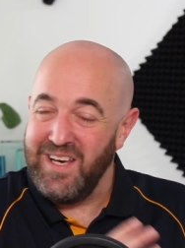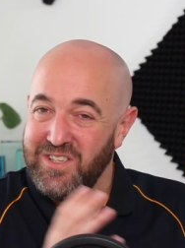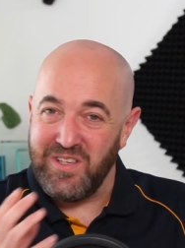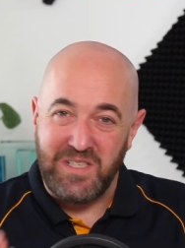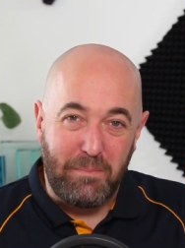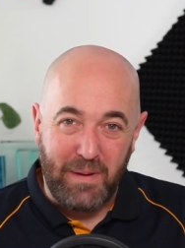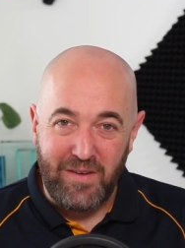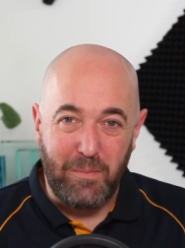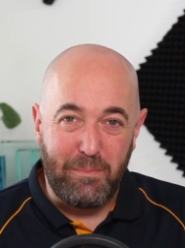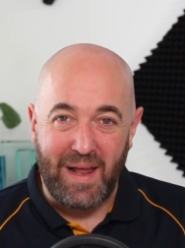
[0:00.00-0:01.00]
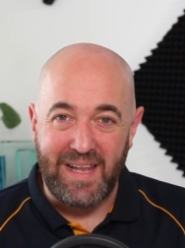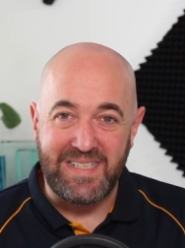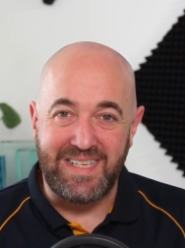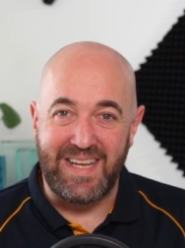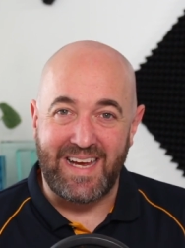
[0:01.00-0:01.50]
So there's a bit of a
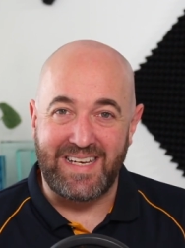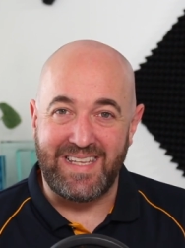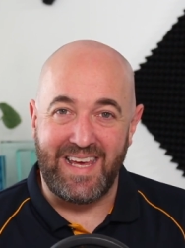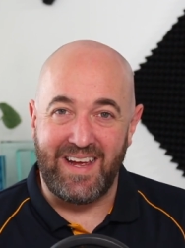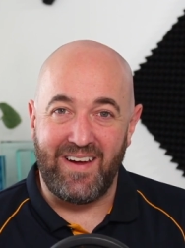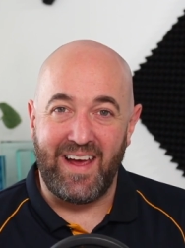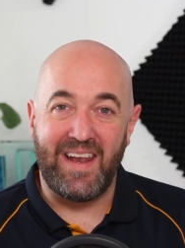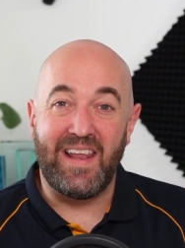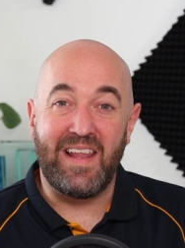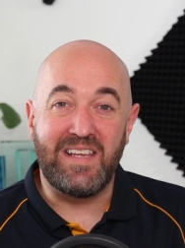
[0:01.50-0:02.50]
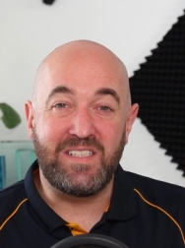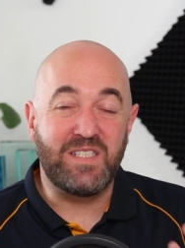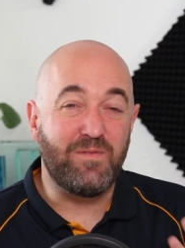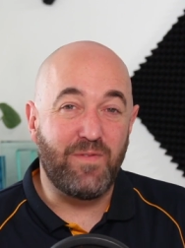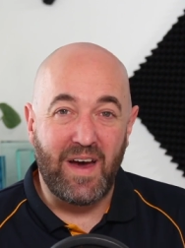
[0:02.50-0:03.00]
balancing act there and there's
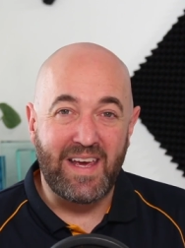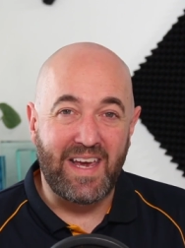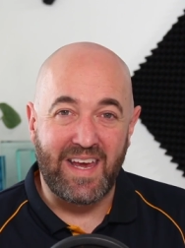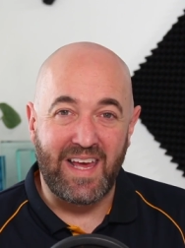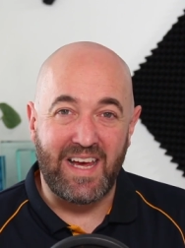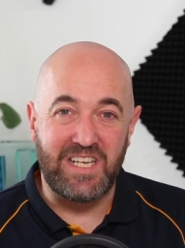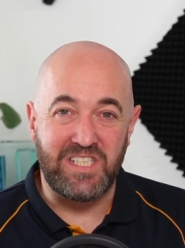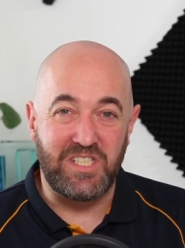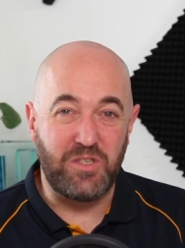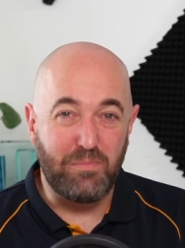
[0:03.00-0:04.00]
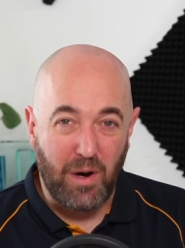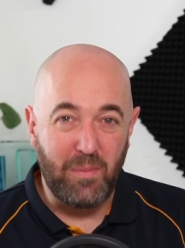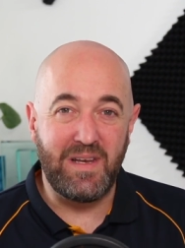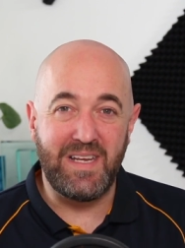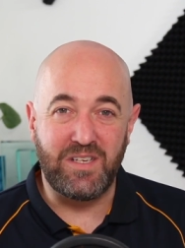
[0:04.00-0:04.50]
some fine calculations and you
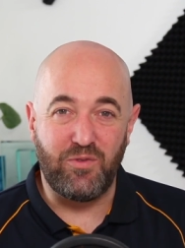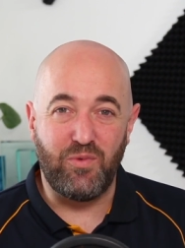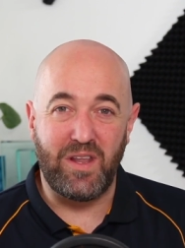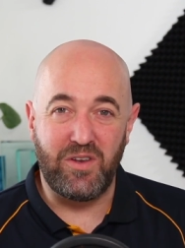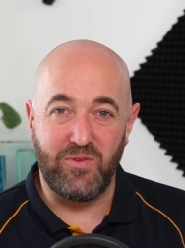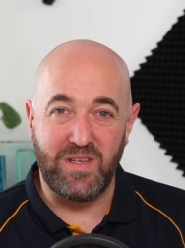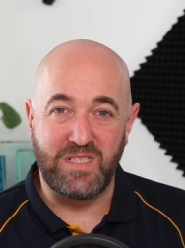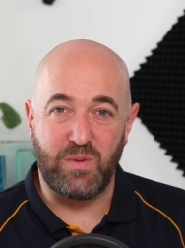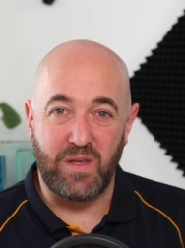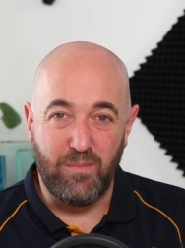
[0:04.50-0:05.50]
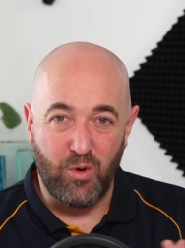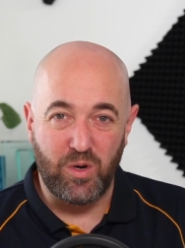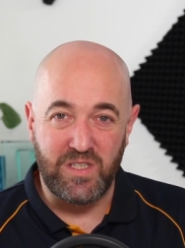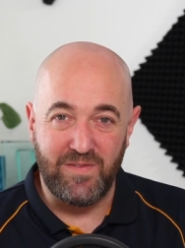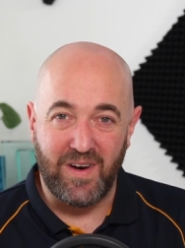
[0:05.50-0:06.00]
probably need to run through this with a
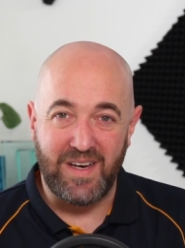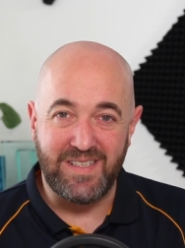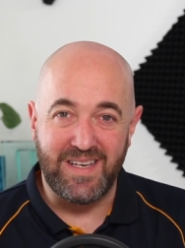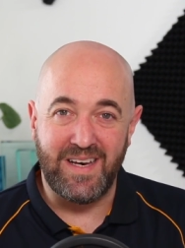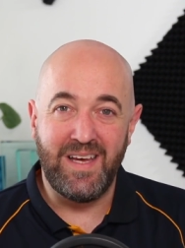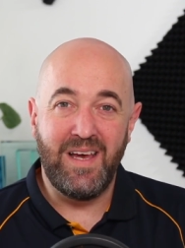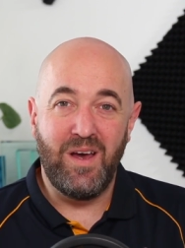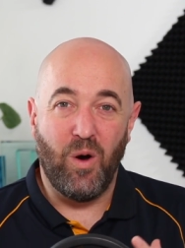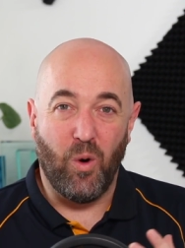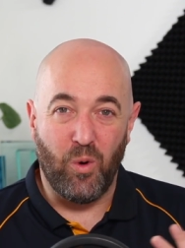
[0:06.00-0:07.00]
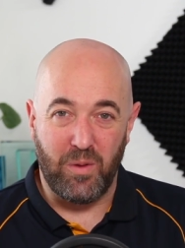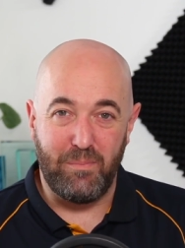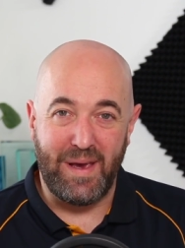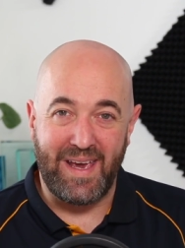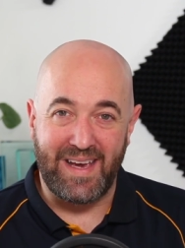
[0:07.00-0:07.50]
mortgage advisor or the
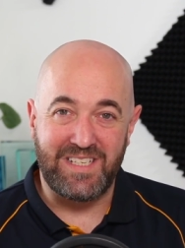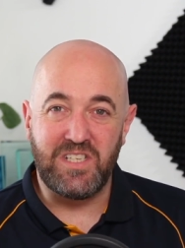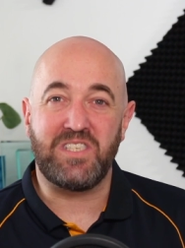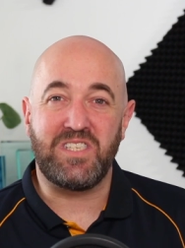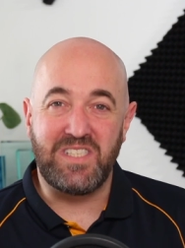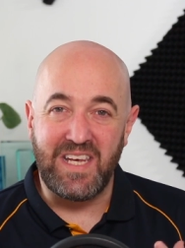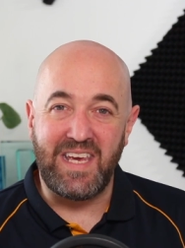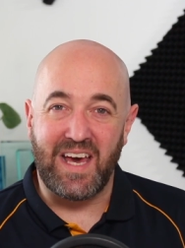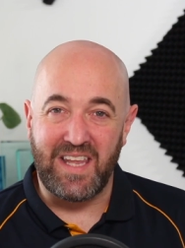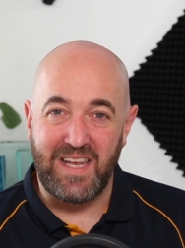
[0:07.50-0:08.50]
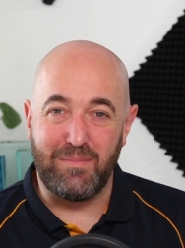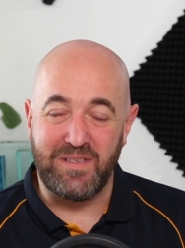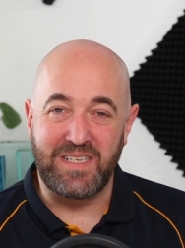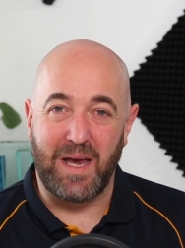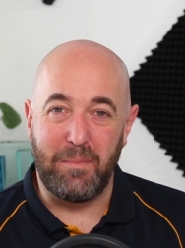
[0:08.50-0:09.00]
bank just to see how the
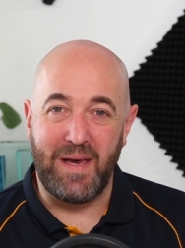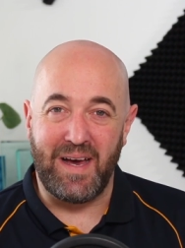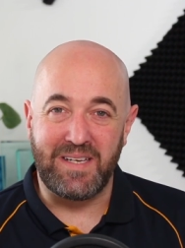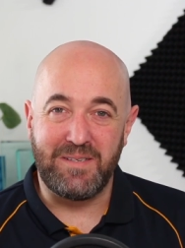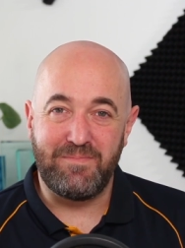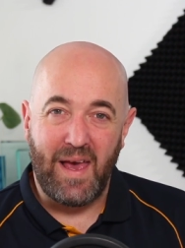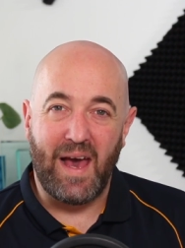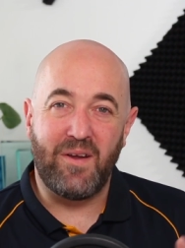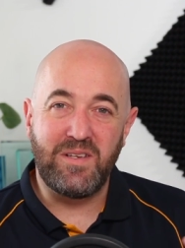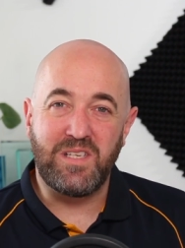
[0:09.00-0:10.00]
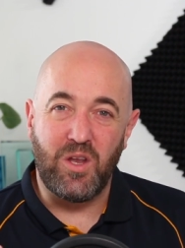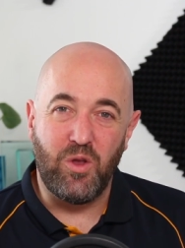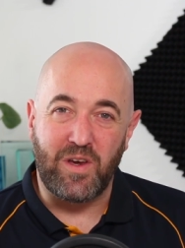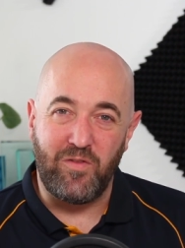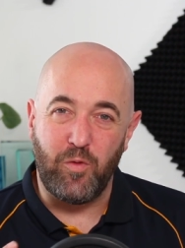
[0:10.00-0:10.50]
numbers come out. How does it
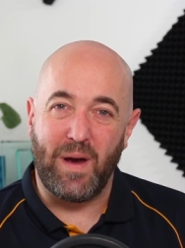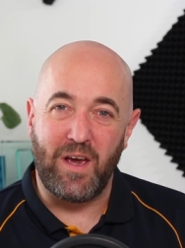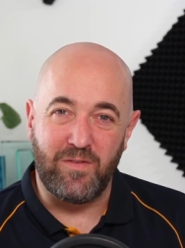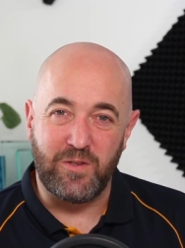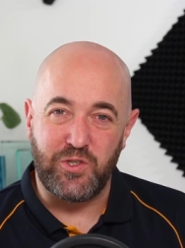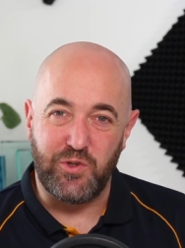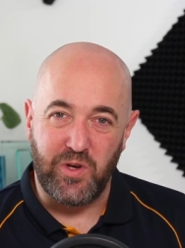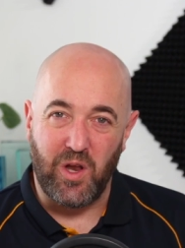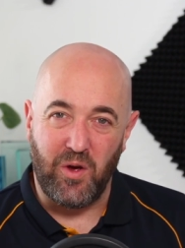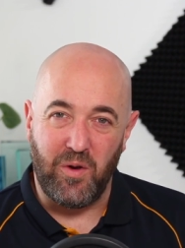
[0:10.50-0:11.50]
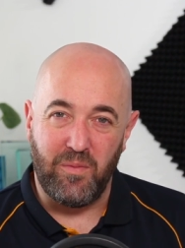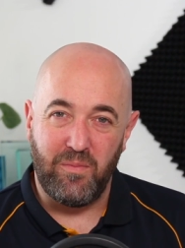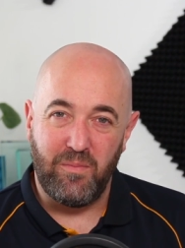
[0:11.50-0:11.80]
look if you pay off your student loan?